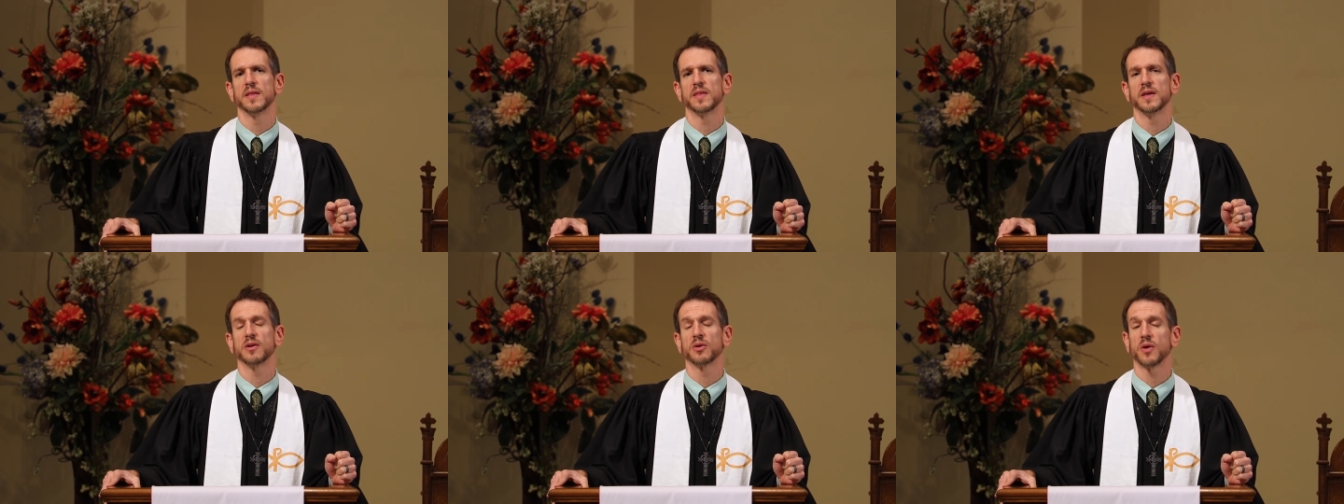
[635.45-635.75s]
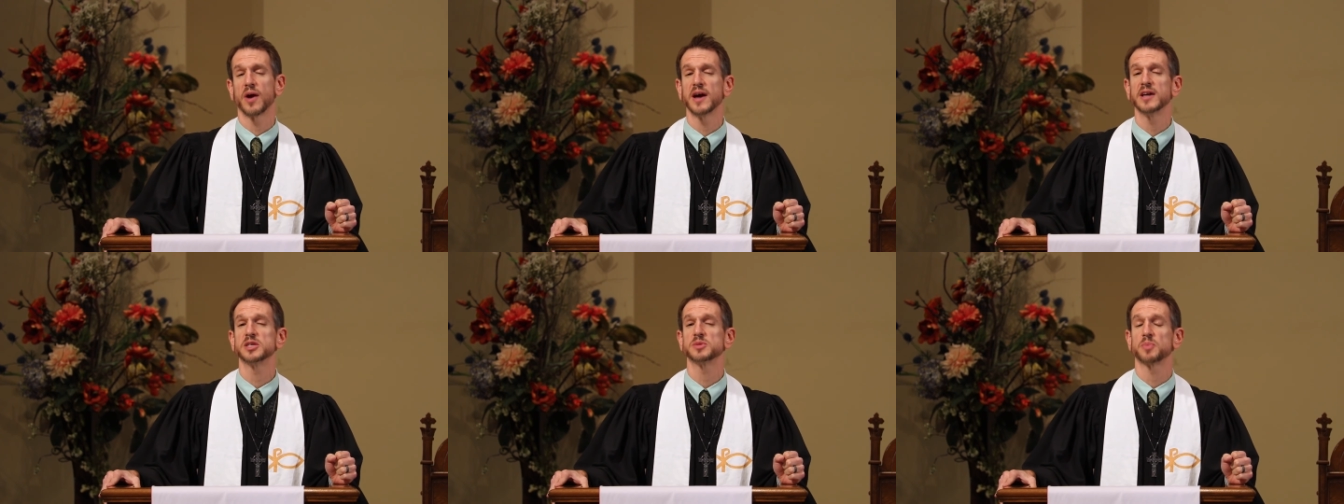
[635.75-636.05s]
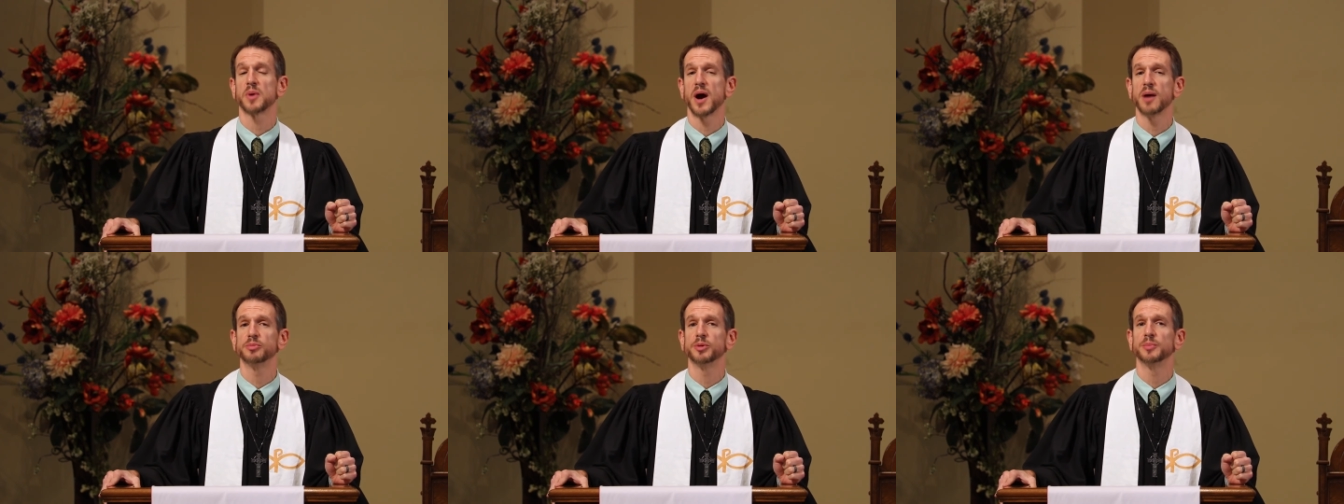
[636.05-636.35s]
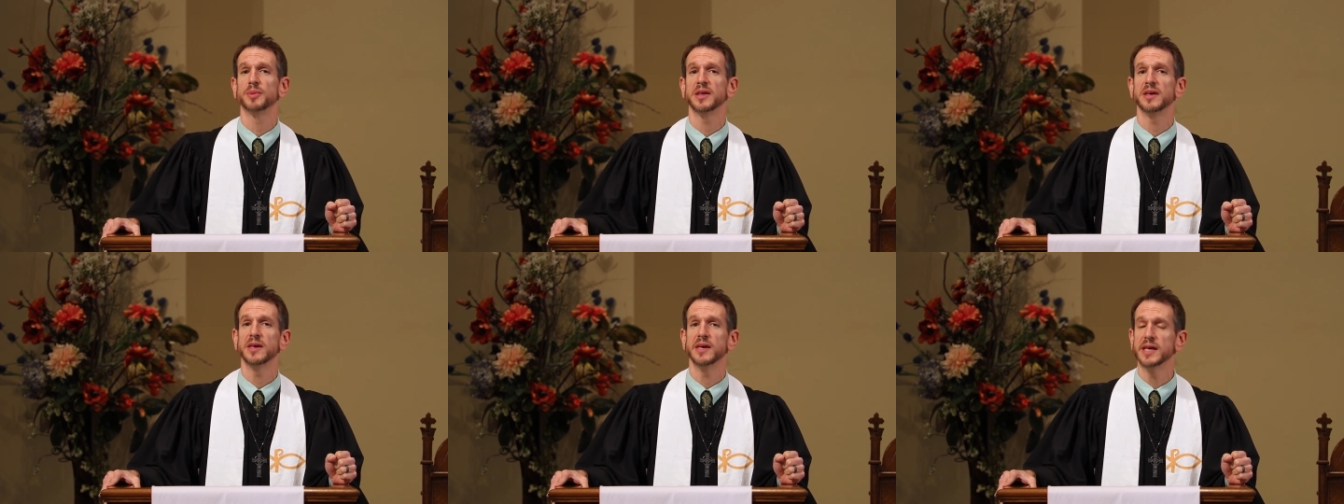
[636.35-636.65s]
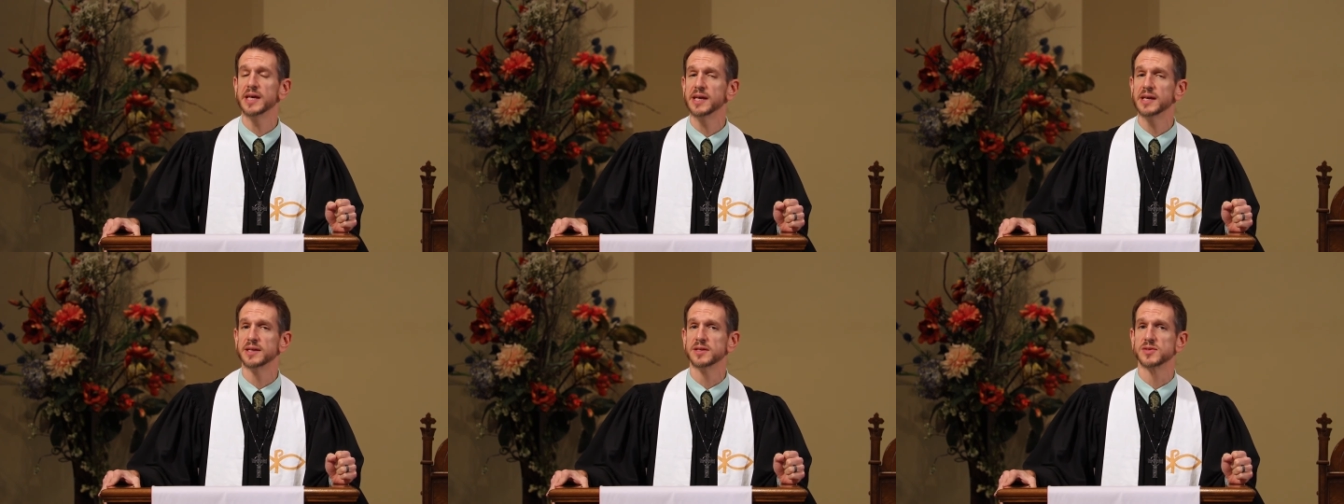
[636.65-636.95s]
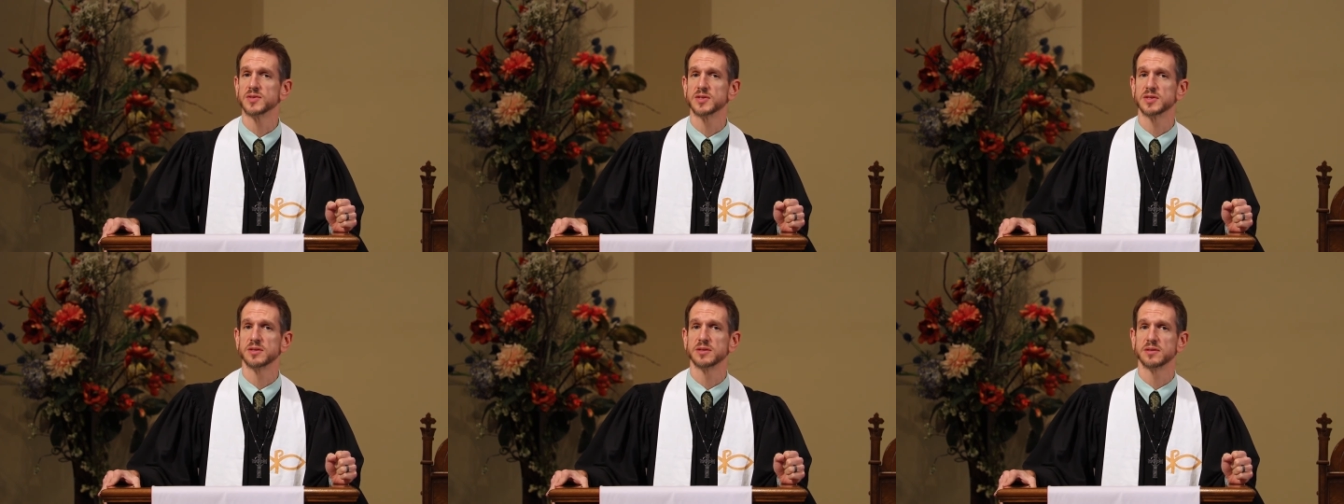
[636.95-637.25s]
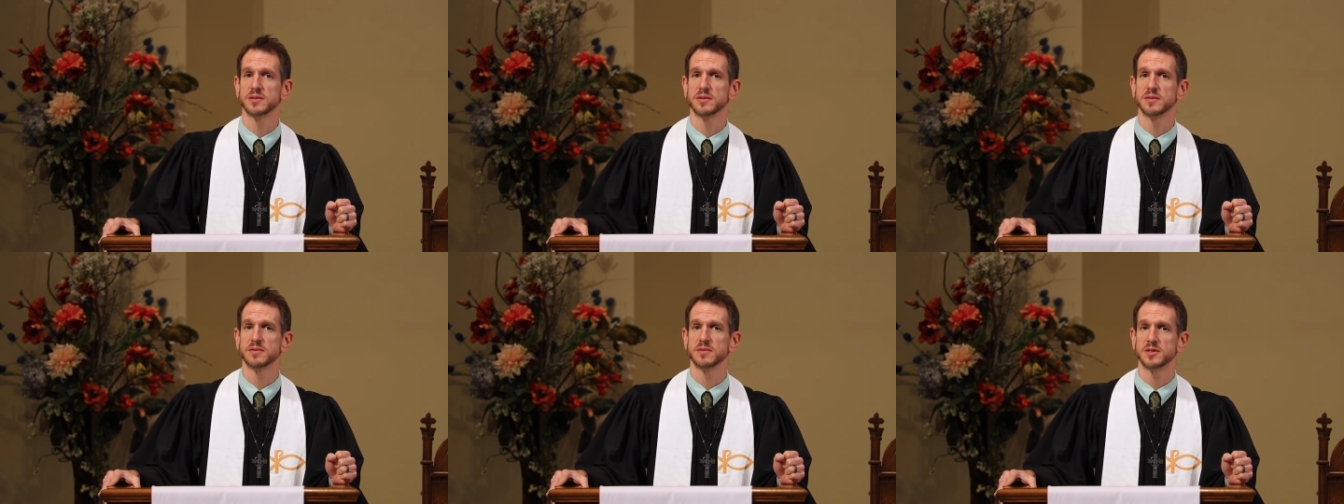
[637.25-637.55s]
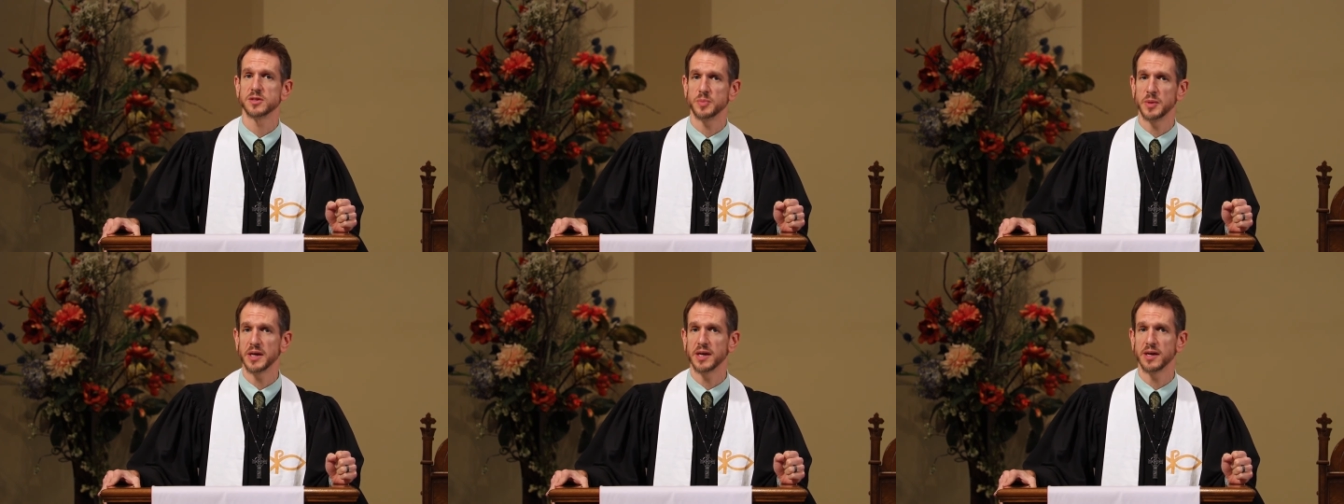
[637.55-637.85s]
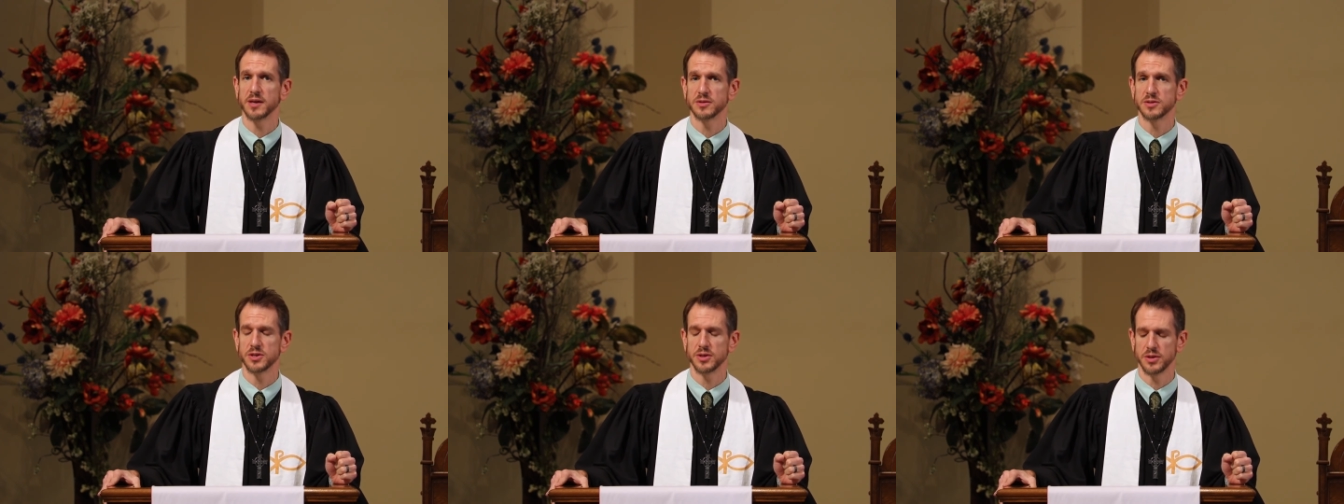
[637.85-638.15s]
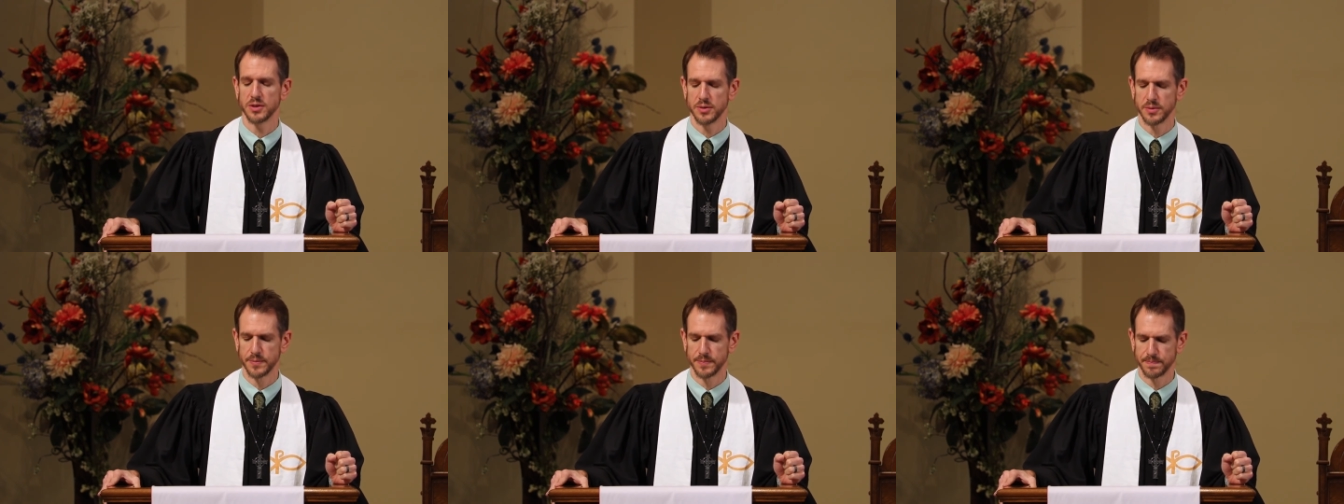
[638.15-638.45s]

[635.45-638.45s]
And Christ probably is speaking to you.